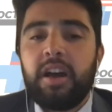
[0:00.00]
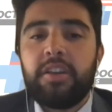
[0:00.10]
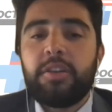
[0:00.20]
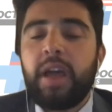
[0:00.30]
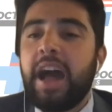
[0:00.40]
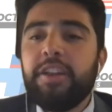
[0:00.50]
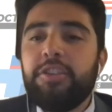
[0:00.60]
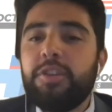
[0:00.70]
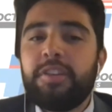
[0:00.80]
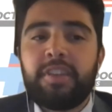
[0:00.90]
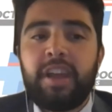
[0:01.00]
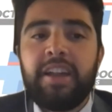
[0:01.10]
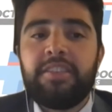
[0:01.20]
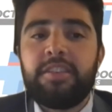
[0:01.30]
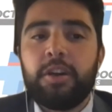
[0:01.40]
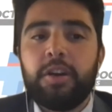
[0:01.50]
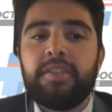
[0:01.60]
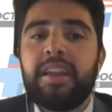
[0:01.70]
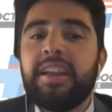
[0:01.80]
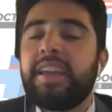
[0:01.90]
How did you decide to
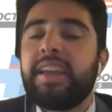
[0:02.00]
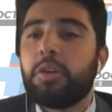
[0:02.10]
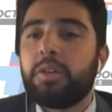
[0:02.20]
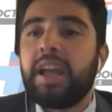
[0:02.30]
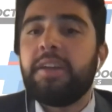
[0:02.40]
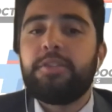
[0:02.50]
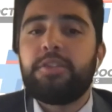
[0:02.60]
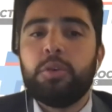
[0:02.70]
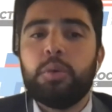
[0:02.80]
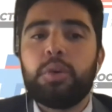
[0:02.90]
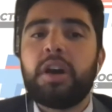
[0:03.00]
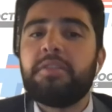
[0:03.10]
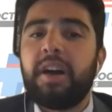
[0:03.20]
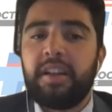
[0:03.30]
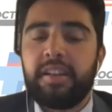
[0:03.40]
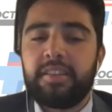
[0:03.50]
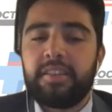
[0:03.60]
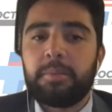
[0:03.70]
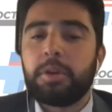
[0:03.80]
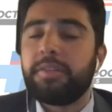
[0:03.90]
dedicate your life to gun violence
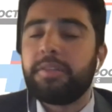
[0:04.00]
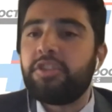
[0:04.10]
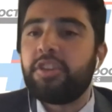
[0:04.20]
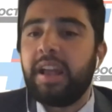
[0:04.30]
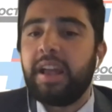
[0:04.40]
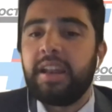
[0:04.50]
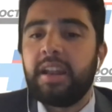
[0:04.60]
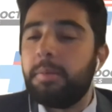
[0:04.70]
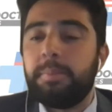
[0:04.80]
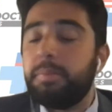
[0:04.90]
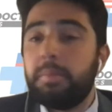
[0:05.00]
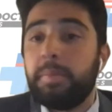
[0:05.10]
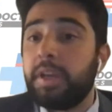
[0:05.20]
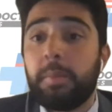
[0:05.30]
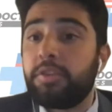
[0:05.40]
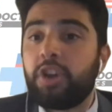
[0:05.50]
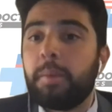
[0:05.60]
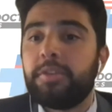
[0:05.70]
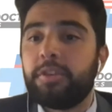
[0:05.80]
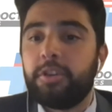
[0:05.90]
prevention and become a trauma
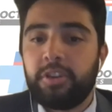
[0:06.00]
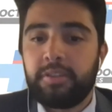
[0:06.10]
surgeon?